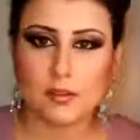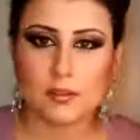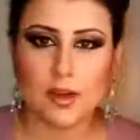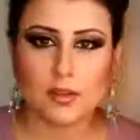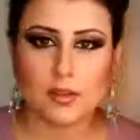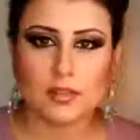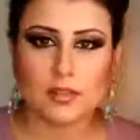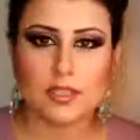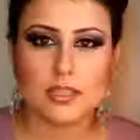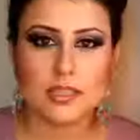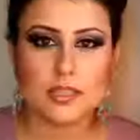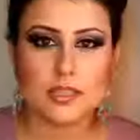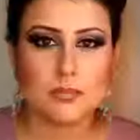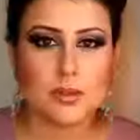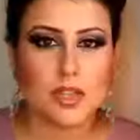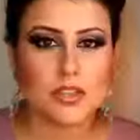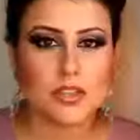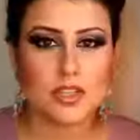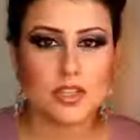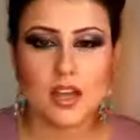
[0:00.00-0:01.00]
thing about these
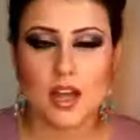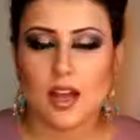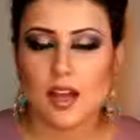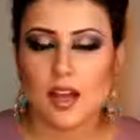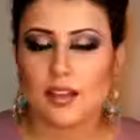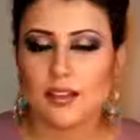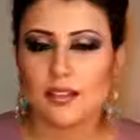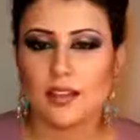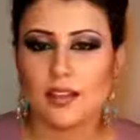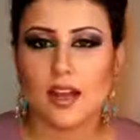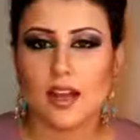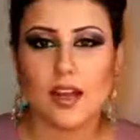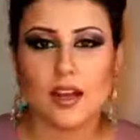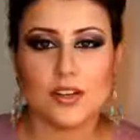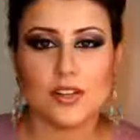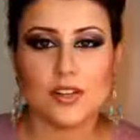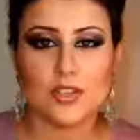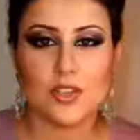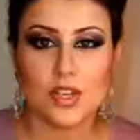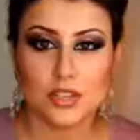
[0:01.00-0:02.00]
blushes are they
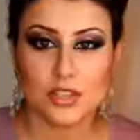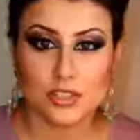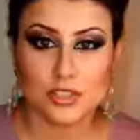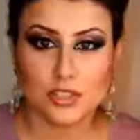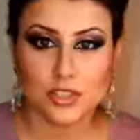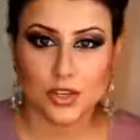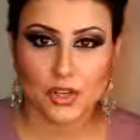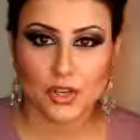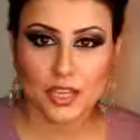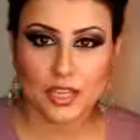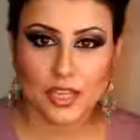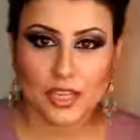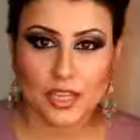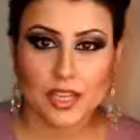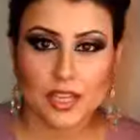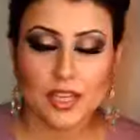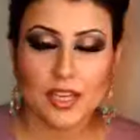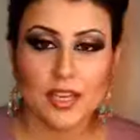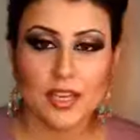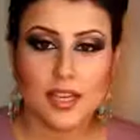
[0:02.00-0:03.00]
are not
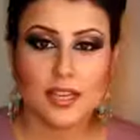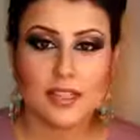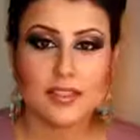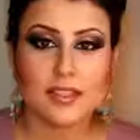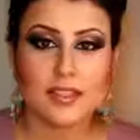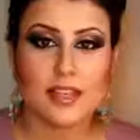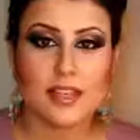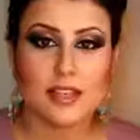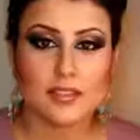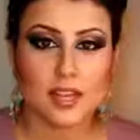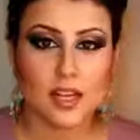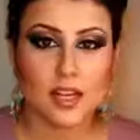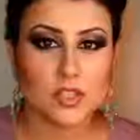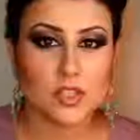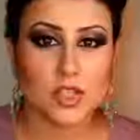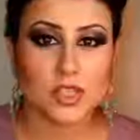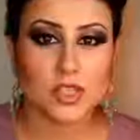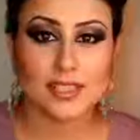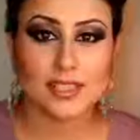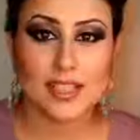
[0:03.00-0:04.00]
chalky, they are
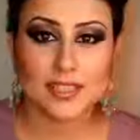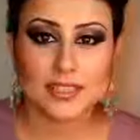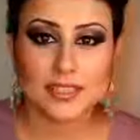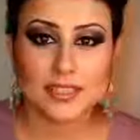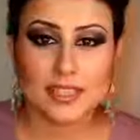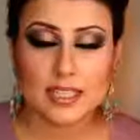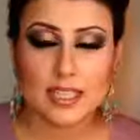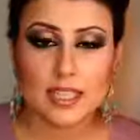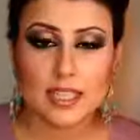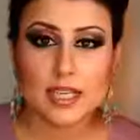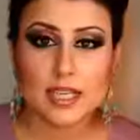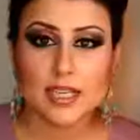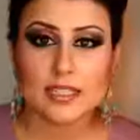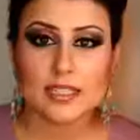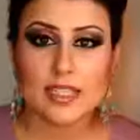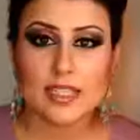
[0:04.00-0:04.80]
not dusty.